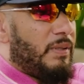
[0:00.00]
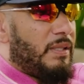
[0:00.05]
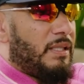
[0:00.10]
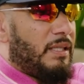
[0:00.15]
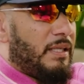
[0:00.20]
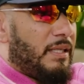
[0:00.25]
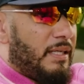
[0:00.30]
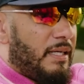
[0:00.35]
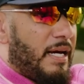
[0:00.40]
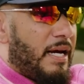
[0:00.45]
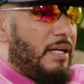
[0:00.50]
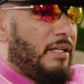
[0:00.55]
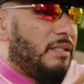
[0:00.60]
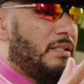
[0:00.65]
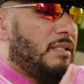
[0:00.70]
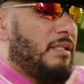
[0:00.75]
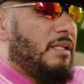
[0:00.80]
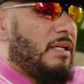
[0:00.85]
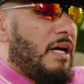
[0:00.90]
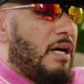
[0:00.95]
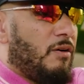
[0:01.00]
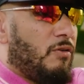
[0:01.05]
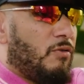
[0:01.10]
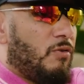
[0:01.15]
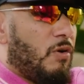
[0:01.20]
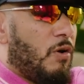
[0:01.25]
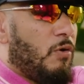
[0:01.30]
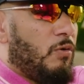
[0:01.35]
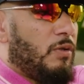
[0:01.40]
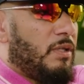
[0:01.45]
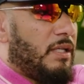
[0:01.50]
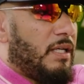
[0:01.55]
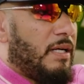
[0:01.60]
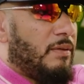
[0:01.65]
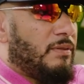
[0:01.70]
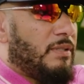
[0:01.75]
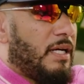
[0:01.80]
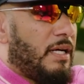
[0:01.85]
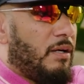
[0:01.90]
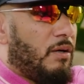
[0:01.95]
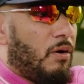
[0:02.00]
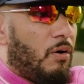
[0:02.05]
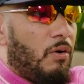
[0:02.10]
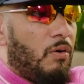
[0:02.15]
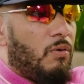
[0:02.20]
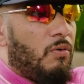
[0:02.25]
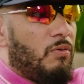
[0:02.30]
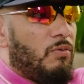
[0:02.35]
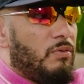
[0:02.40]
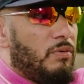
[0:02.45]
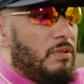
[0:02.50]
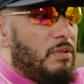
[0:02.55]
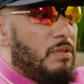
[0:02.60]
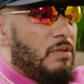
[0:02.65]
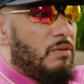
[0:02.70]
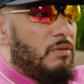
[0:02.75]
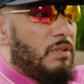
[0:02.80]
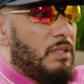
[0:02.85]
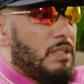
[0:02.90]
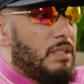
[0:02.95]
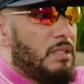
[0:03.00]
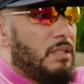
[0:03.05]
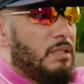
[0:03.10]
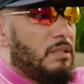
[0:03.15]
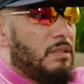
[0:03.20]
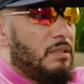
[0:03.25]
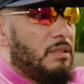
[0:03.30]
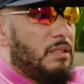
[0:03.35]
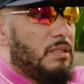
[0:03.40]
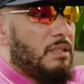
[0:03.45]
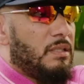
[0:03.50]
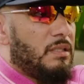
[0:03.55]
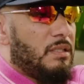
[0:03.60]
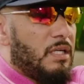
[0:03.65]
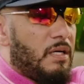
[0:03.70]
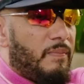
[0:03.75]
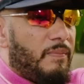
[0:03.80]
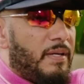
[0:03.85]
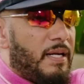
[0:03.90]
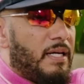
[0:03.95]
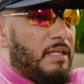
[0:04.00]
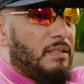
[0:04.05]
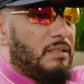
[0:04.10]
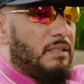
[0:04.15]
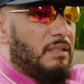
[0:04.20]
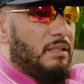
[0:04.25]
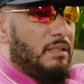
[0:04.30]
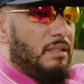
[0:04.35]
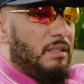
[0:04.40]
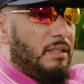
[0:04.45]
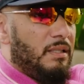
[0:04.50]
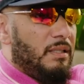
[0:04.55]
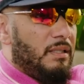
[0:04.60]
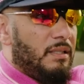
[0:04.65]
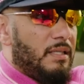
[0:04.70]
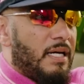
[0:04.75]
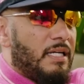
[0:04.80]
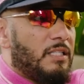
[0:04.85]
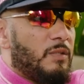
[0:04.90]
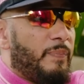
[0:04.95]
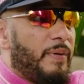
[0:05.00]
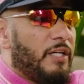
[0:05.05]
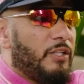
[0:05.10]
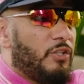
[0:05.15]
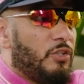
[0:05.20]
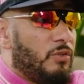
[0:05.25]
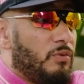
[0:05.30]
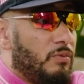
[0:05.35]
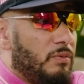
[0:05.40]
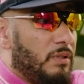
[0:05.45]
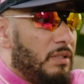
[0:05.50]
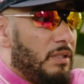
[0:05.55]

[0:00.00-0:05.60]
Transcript: But then as I grew older, I was like, oh, you know, this is this is something that's that's special.